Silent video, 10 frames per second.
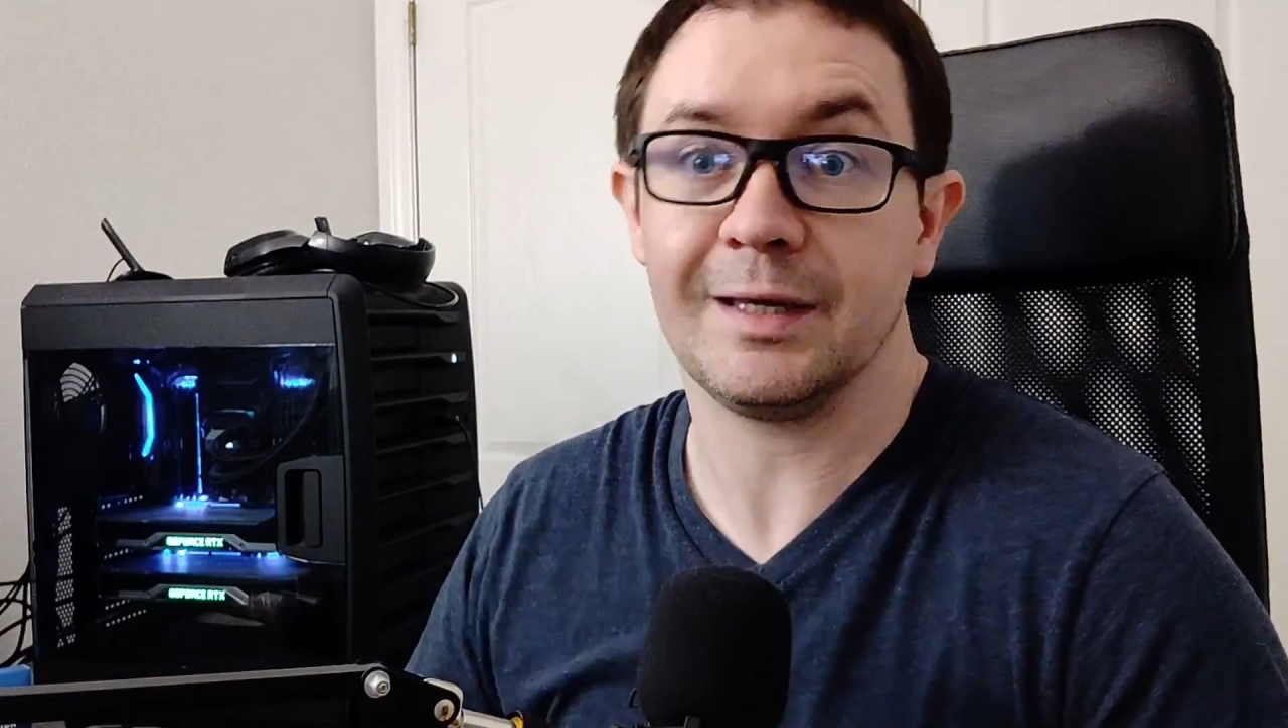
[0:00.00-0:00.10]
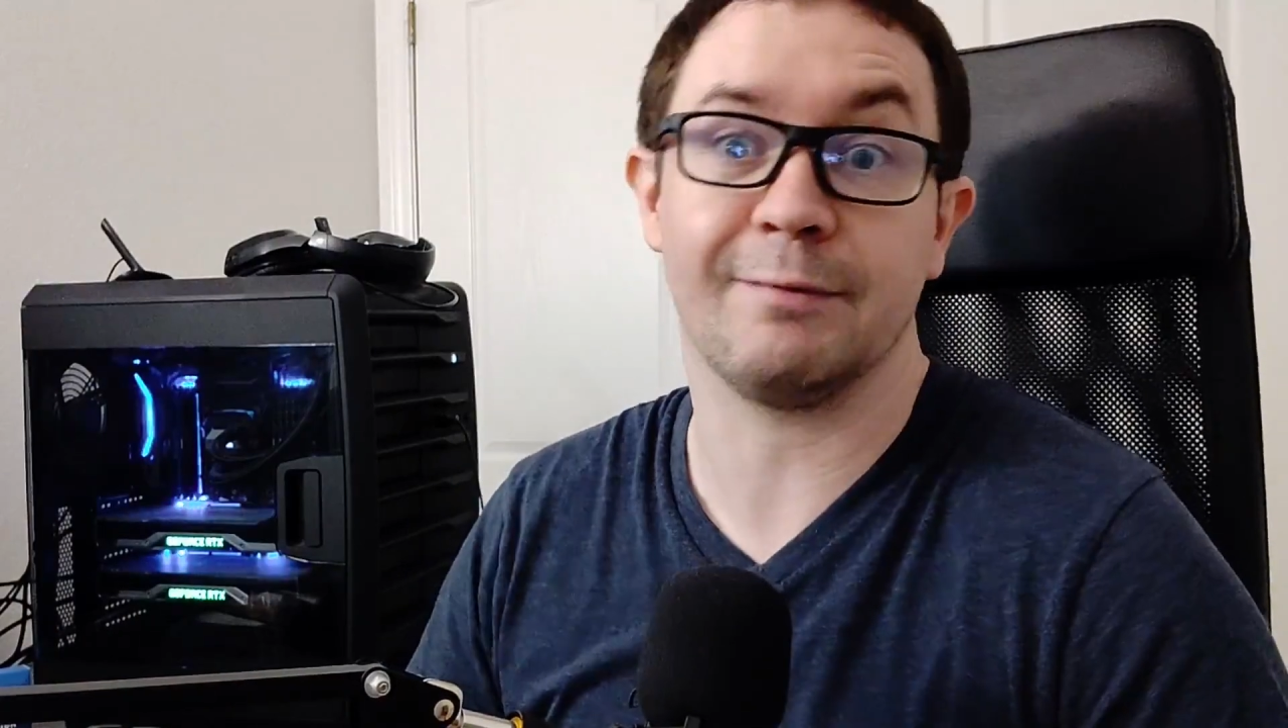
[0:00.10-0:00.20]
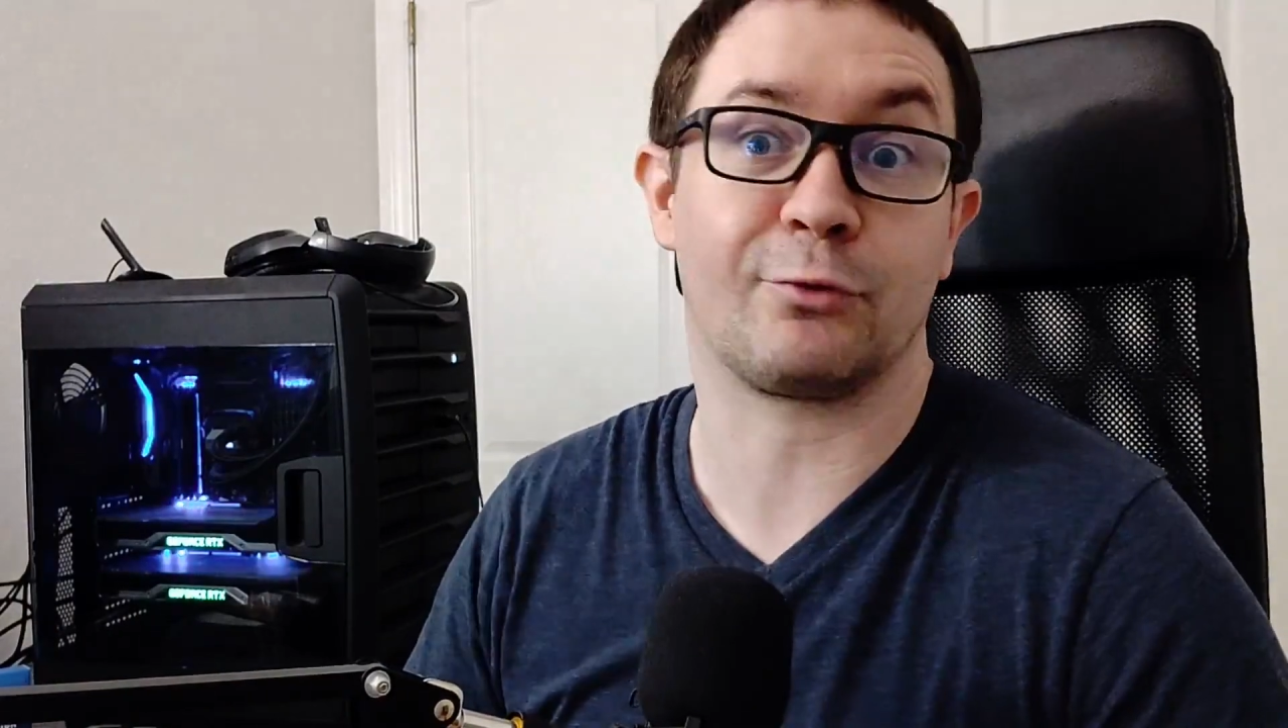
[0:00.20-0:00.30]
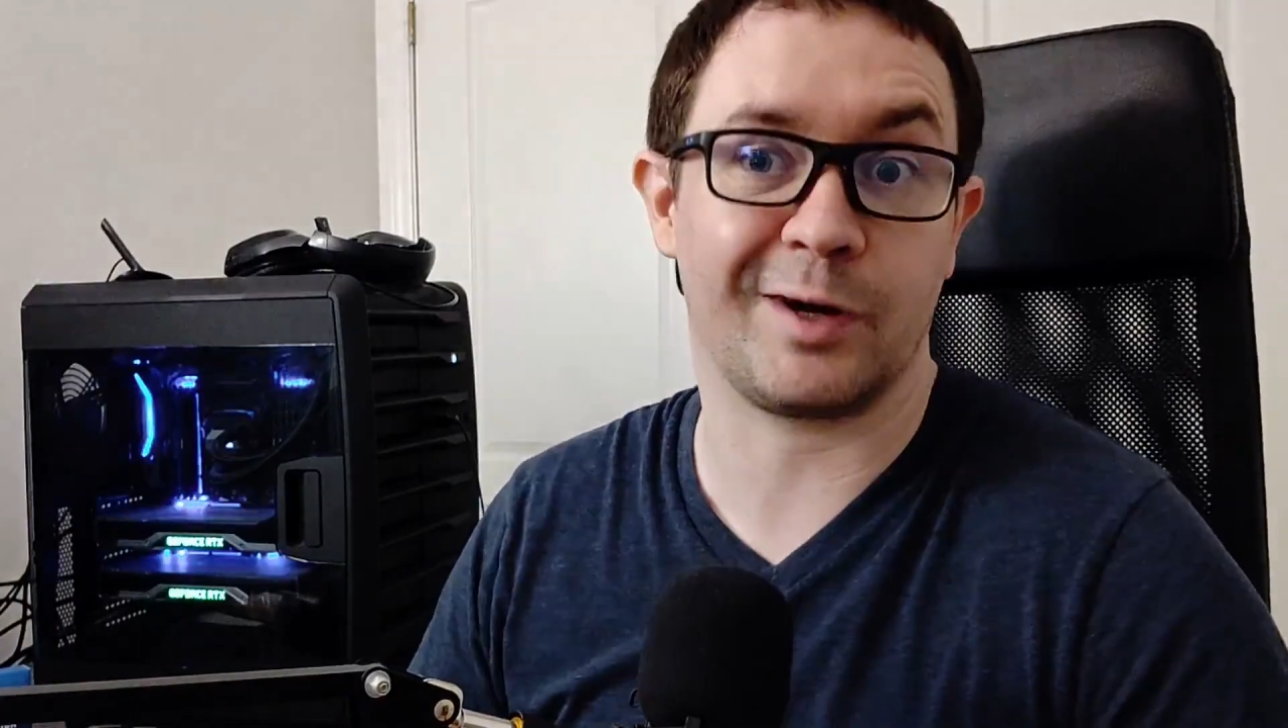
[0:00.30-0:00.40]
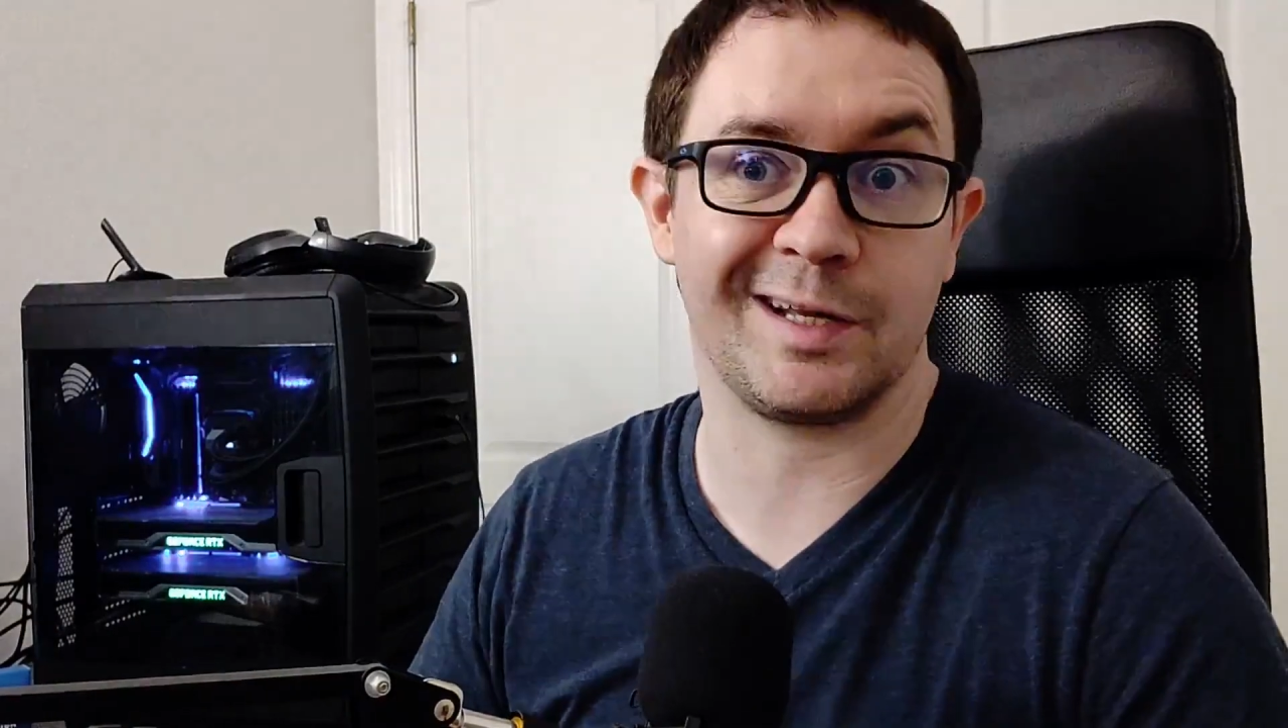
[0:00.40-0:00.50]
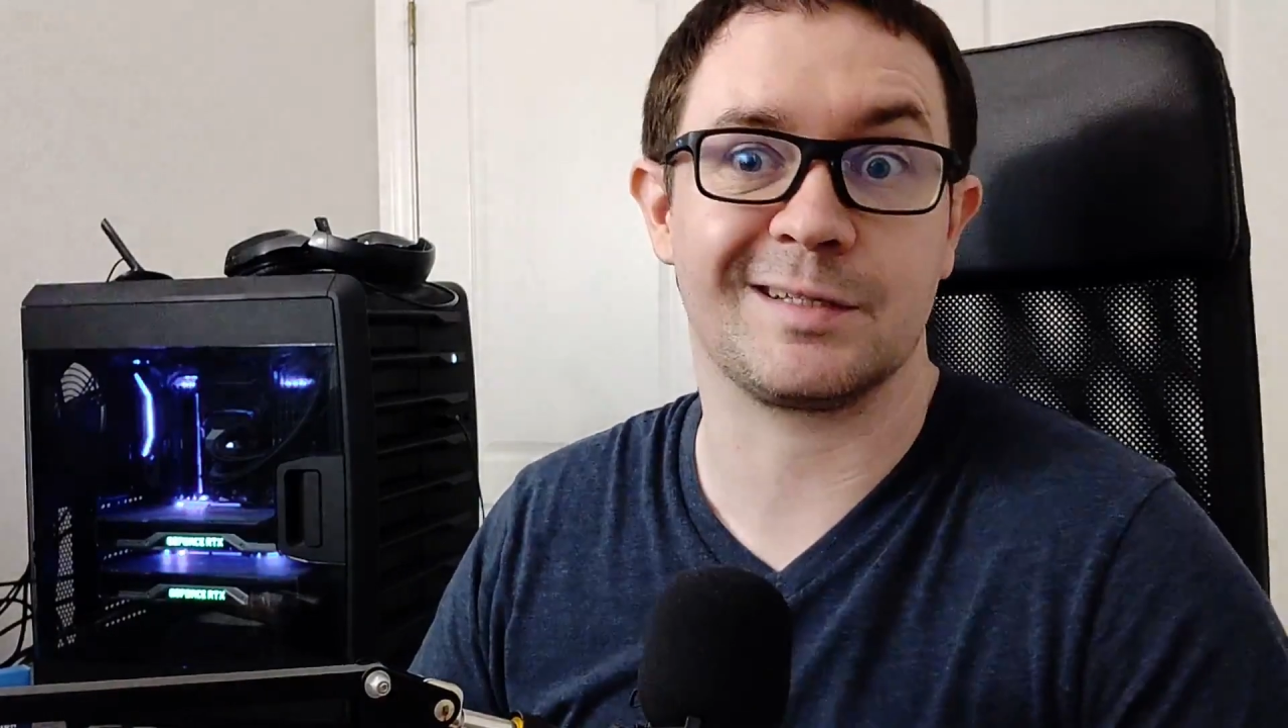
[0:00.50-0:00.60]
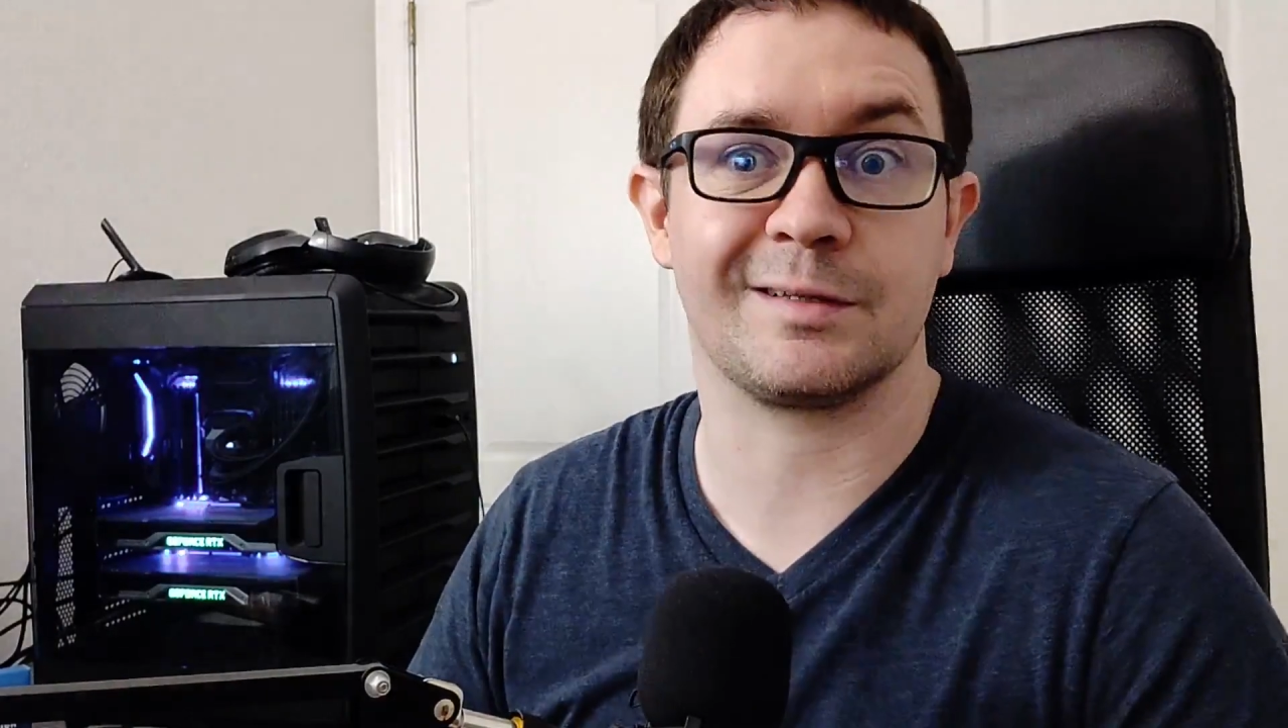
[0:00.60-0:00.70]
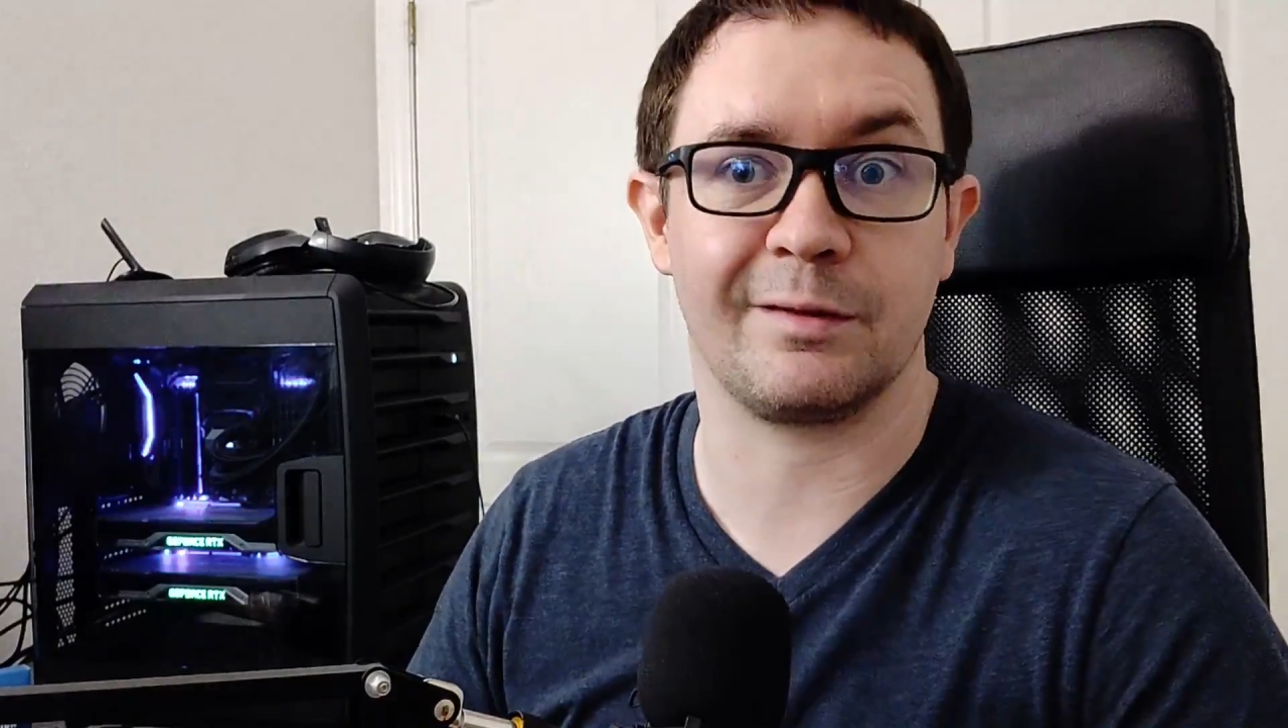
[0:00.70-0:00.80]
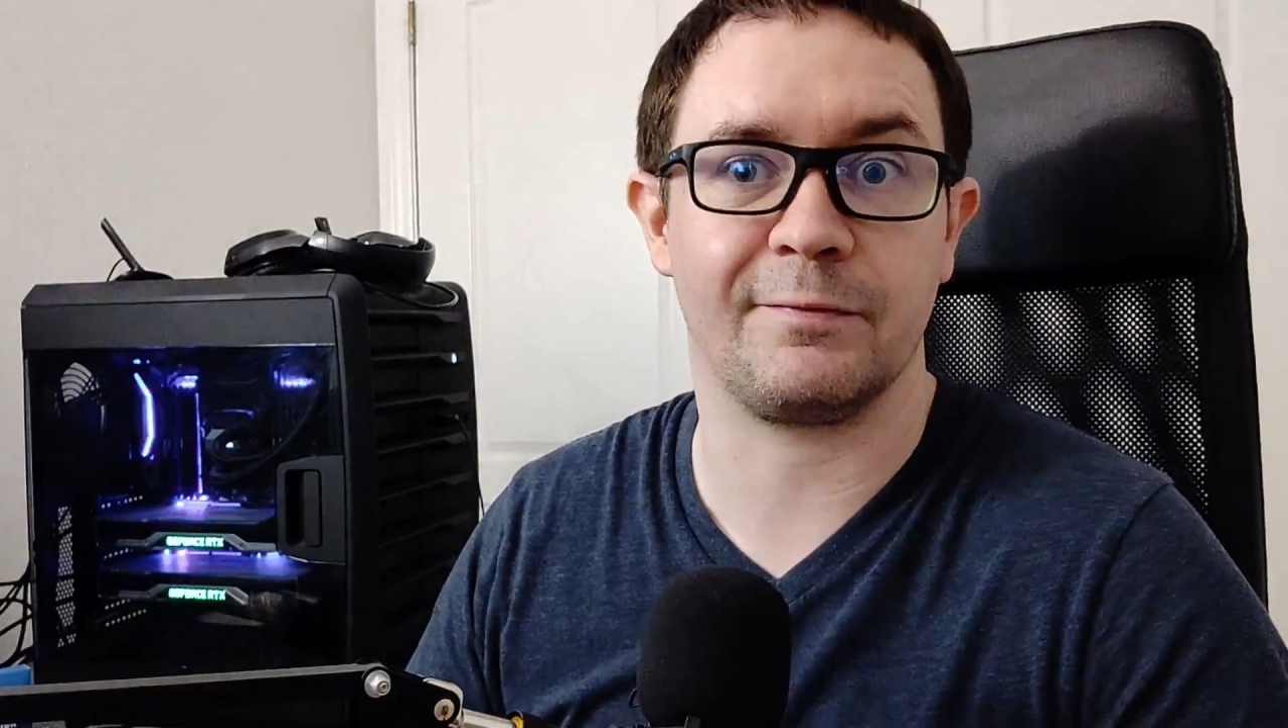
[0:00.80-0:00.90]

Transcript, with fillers: give credit to